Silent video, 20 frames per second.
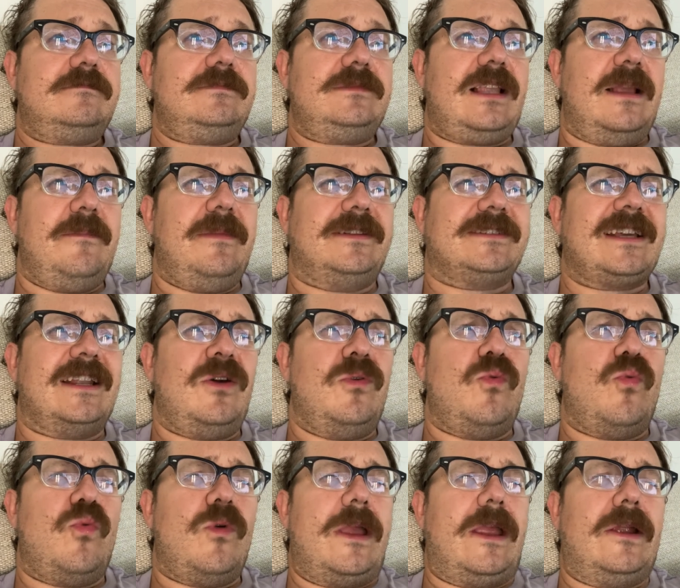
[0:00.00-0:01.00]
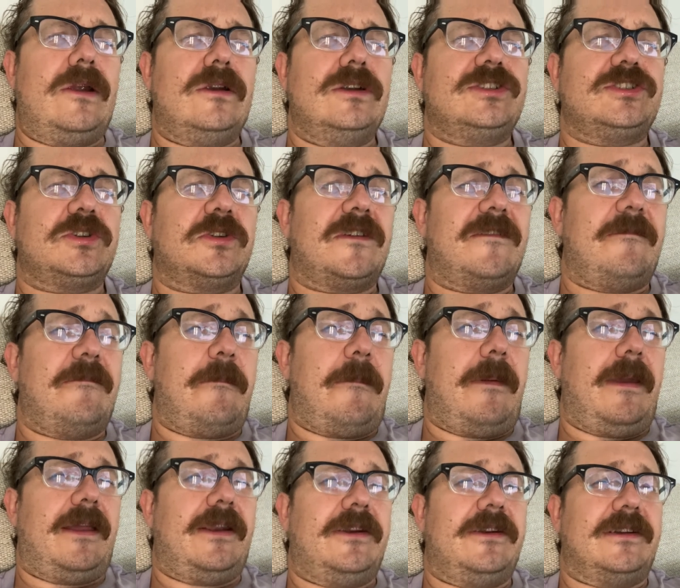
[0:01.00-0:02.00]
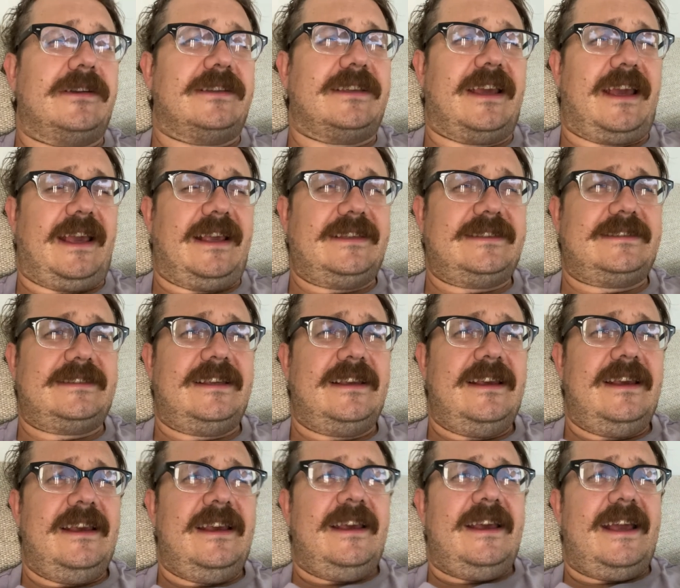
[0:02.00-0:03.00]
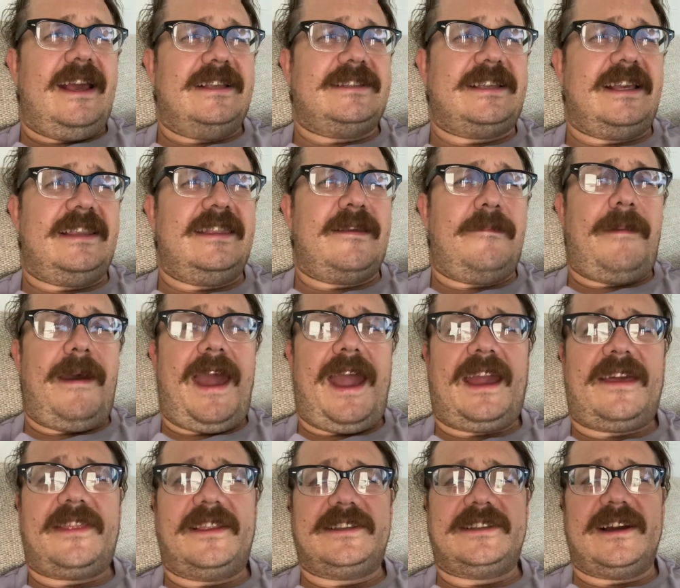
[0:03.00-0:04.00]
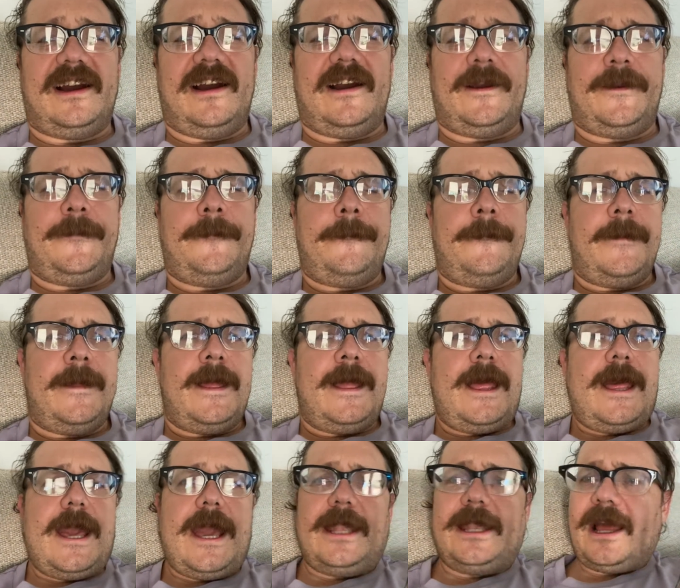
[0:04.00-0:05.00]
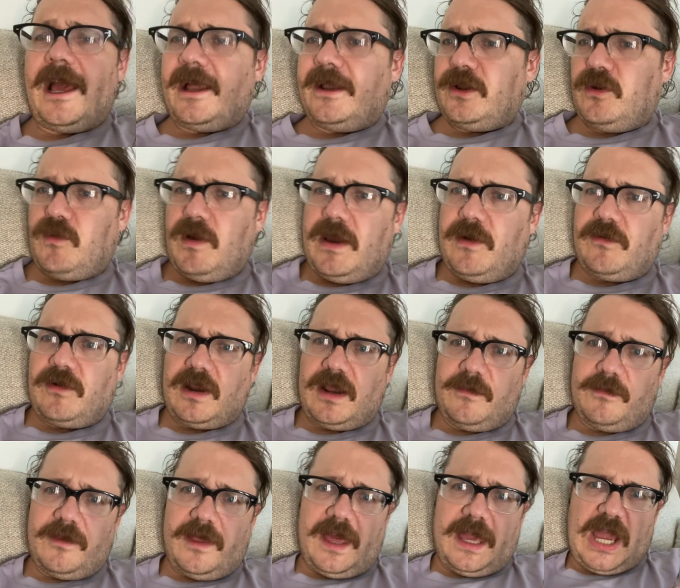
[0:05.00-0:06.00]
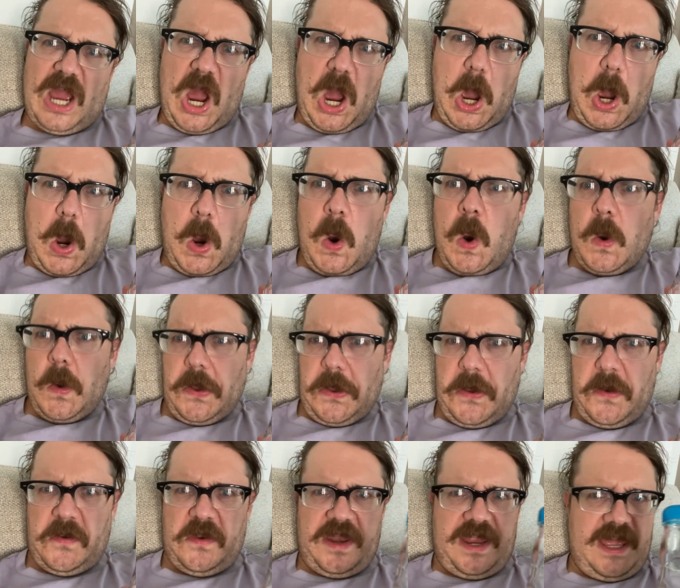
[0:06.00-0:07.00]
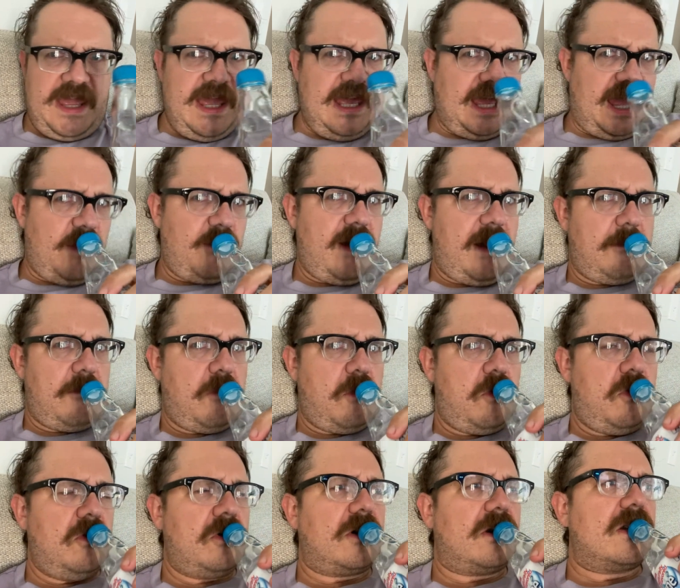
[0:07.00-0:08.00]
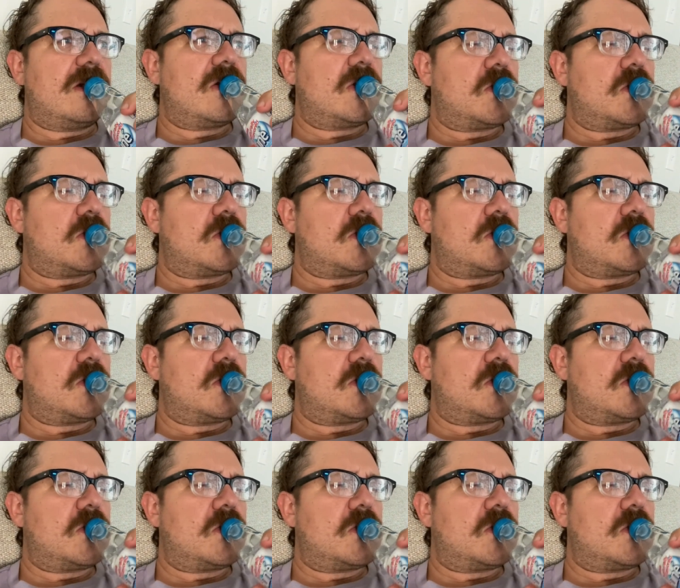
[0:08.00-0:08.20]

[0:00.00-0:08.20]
But it's got a weird sort of bitter taste. It's hitting the back of the tongue, and not in a way where I'm like, oh, unique, I want more.